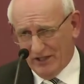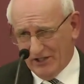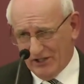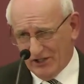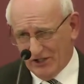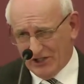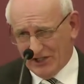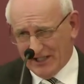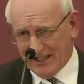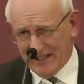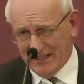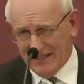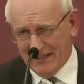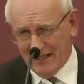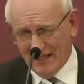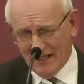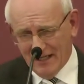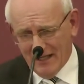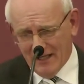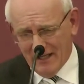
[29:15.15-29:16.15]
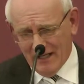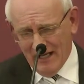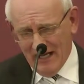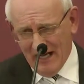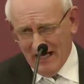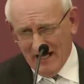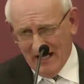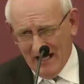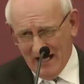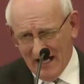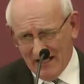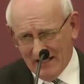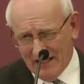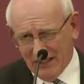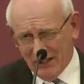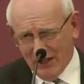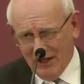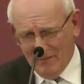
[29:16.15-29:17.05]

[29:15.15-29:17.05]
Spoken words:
didn't see any